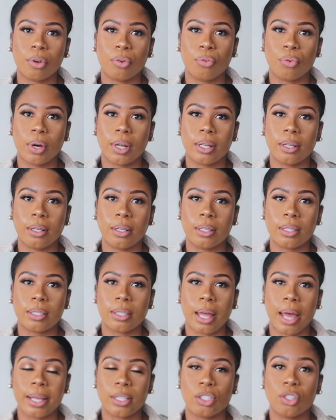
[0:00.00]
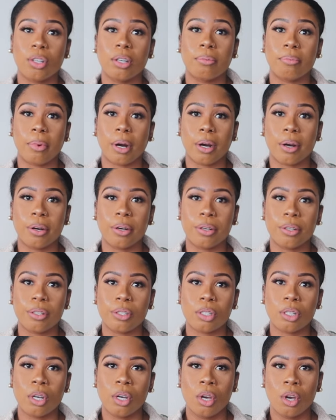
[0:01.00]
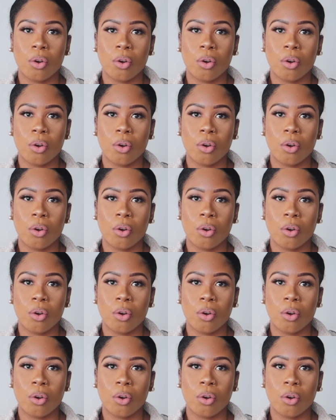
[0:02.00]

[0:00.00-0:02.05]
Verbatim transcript: of what it looks like to emerge,